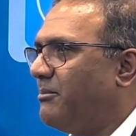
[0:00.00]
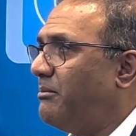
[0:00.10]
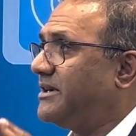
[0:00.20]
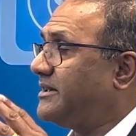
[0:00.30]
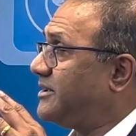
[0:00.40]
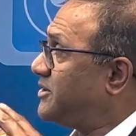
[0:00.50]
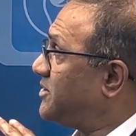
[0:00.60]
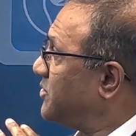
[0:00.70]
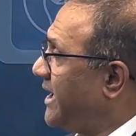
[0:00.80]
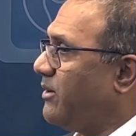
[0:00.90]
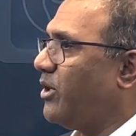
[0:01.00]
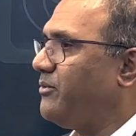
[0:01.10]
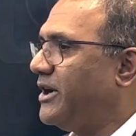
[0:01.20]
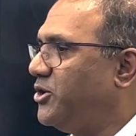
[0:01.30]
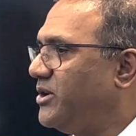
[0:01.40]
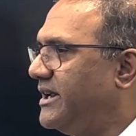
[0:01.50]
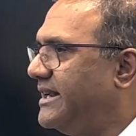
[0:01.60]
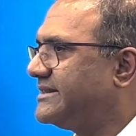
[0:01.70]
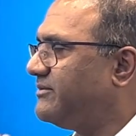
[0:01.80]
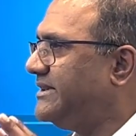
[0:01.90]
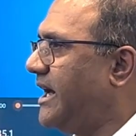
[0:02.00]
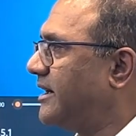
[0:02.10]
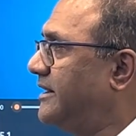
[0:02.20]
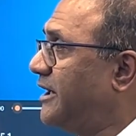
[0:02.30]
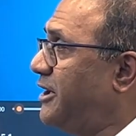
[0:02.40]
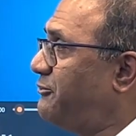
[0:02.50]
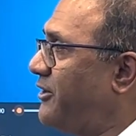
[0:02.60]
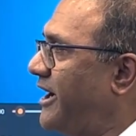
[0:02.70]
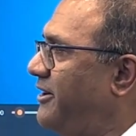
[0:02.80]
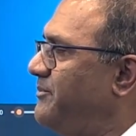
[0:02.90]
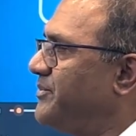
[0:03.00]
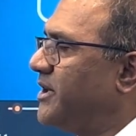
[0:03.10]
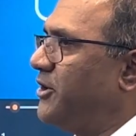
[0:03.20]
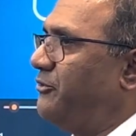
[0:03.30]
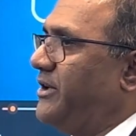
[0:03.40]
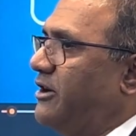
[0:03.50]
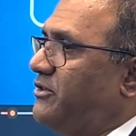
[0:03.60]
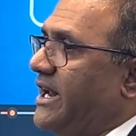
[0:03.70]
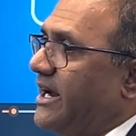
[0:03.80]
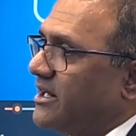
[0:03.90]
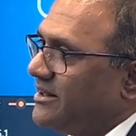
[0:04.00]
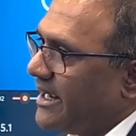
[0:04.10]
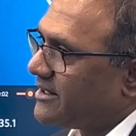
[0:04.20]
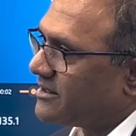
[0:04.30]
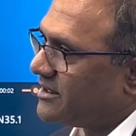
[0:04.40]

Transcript: But today what we are doing is, with the RN35, we have taken that